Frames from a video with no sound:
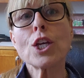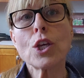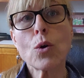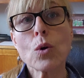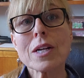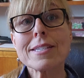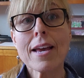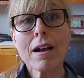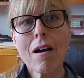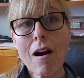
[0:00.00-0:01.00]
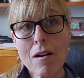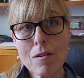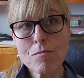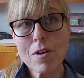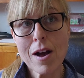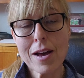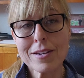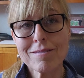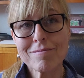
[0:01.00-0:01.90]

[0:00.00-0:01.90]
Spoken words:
your Tenkara rod.